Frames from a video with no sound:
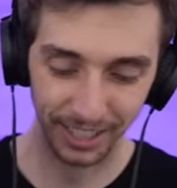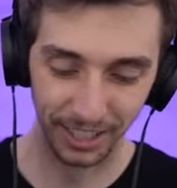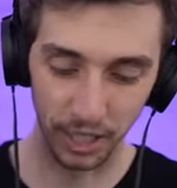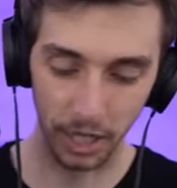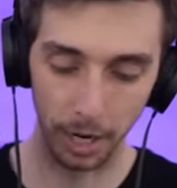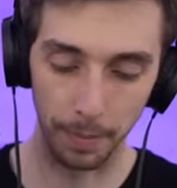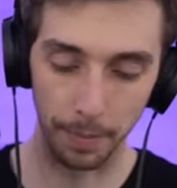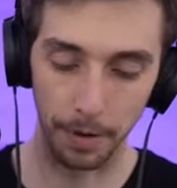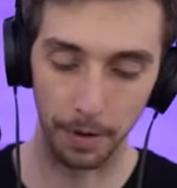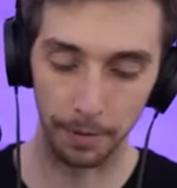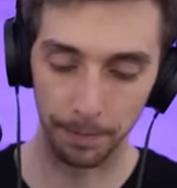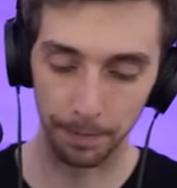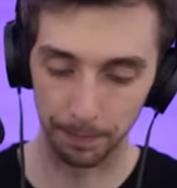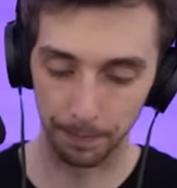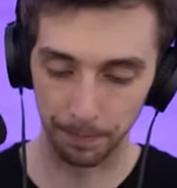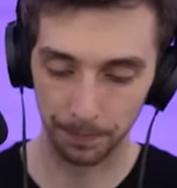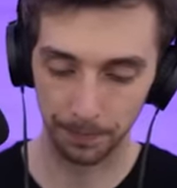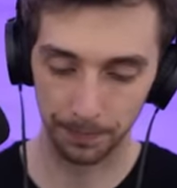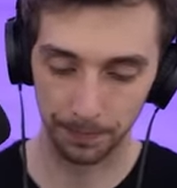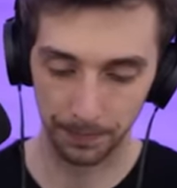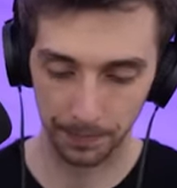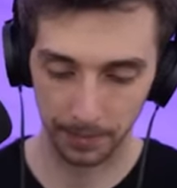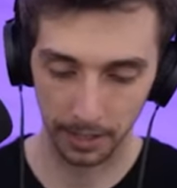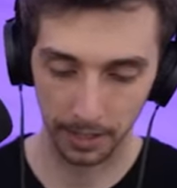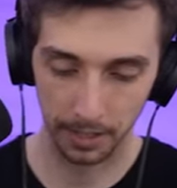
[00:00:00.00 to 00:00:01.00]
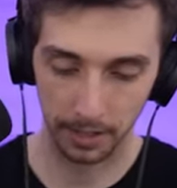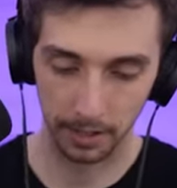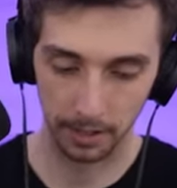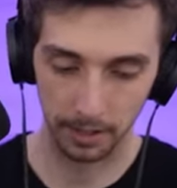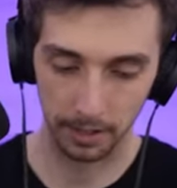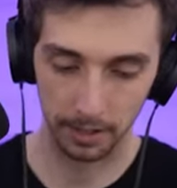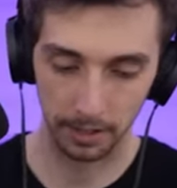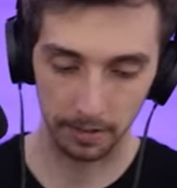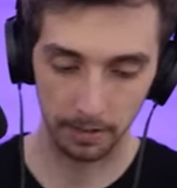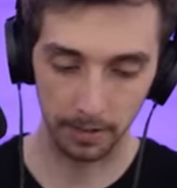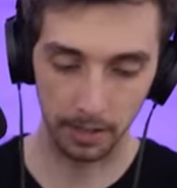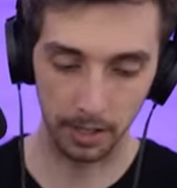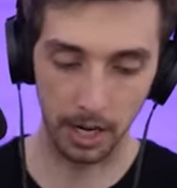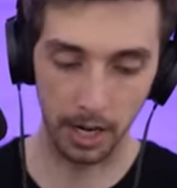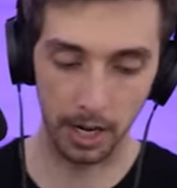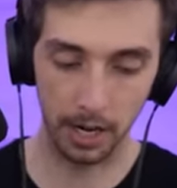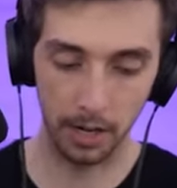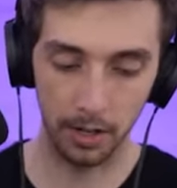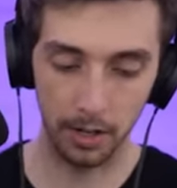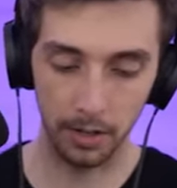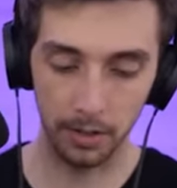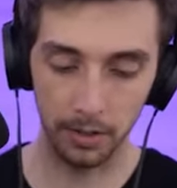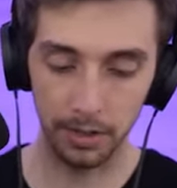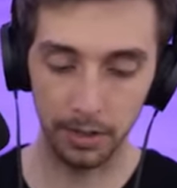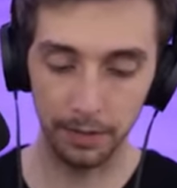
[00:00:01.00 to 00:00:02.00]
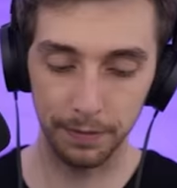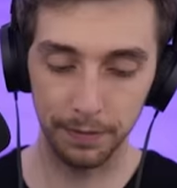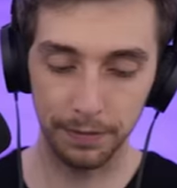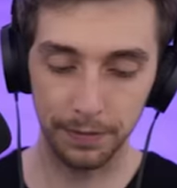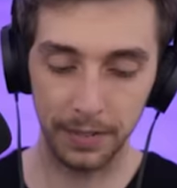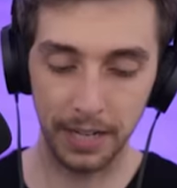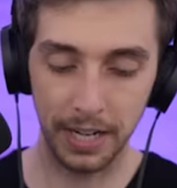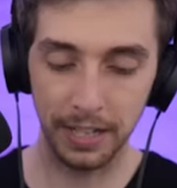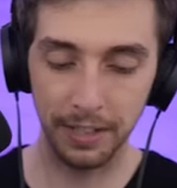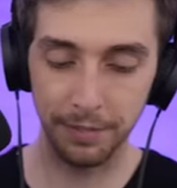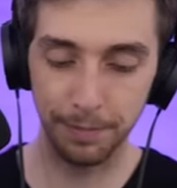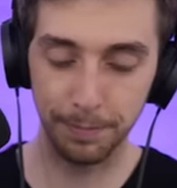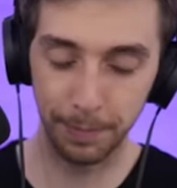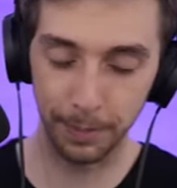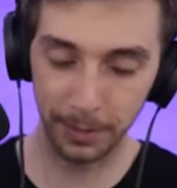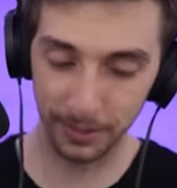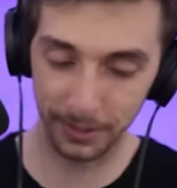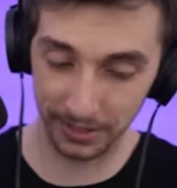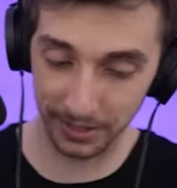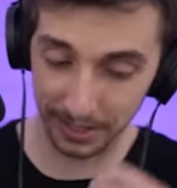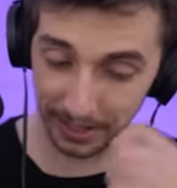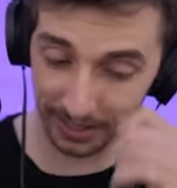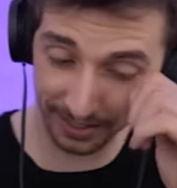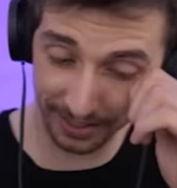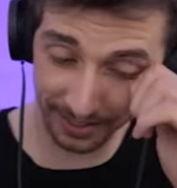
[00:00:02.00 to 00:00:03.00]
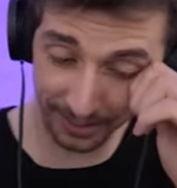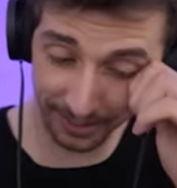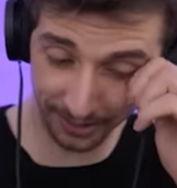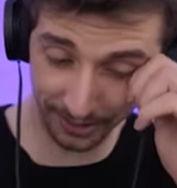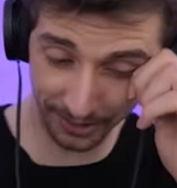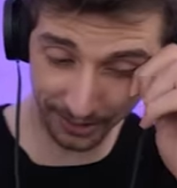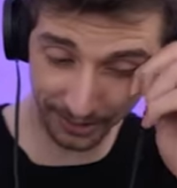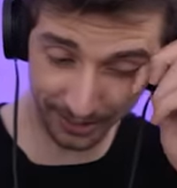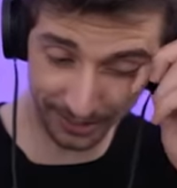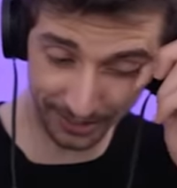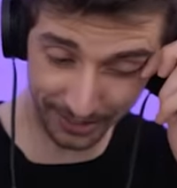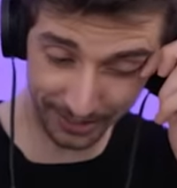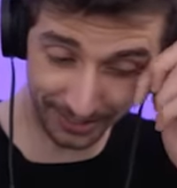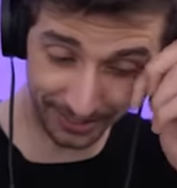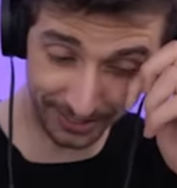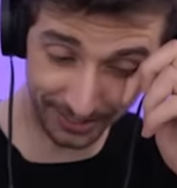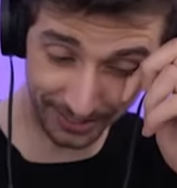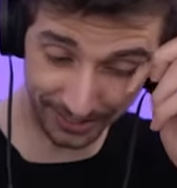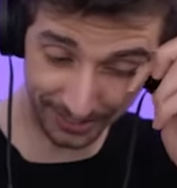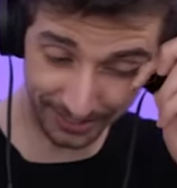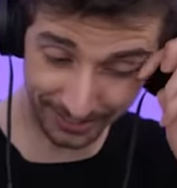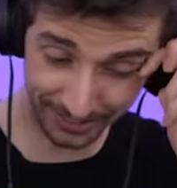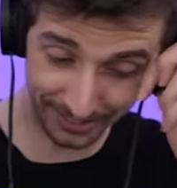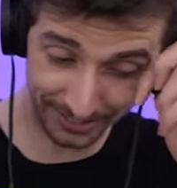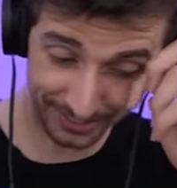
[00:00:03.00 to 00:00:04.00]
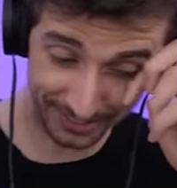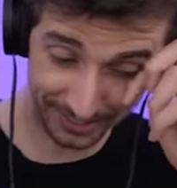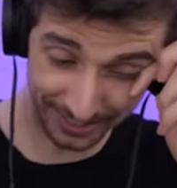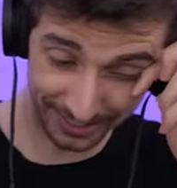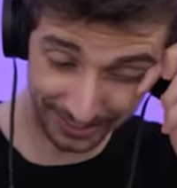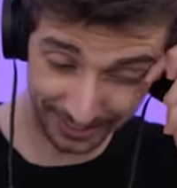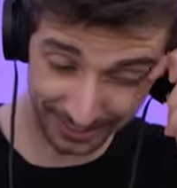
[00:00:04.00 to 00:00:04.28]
Come on. Oh, the 5%! Oh!